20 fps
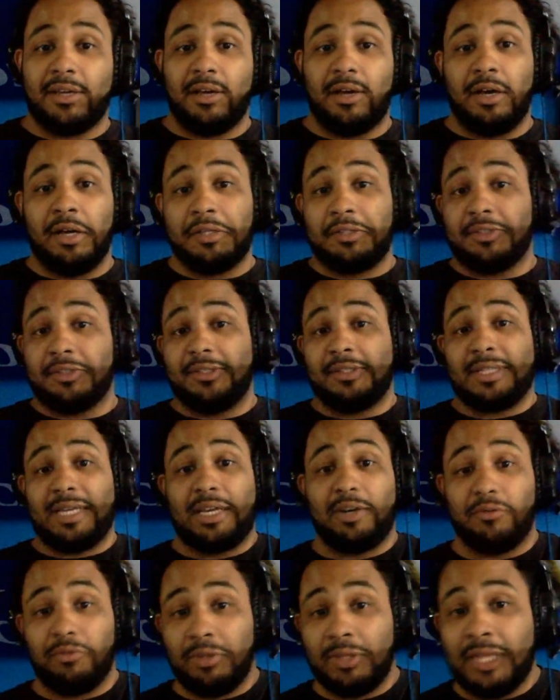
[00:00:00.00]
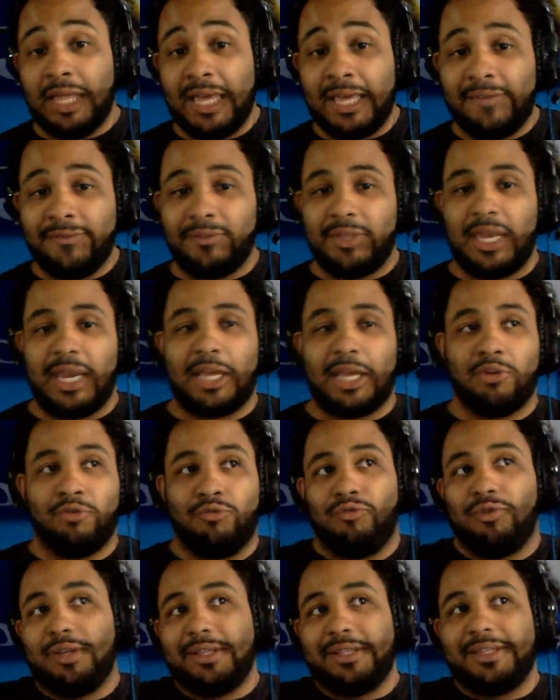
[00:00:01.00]
us to sign in real life that I could
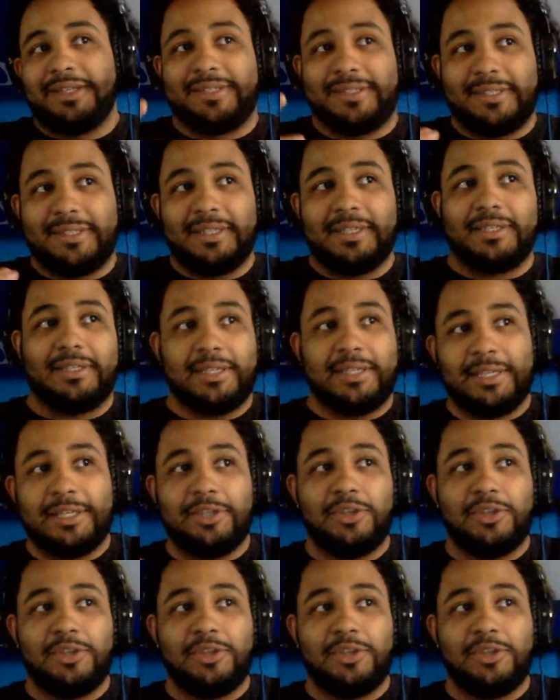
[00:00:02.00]
realistically,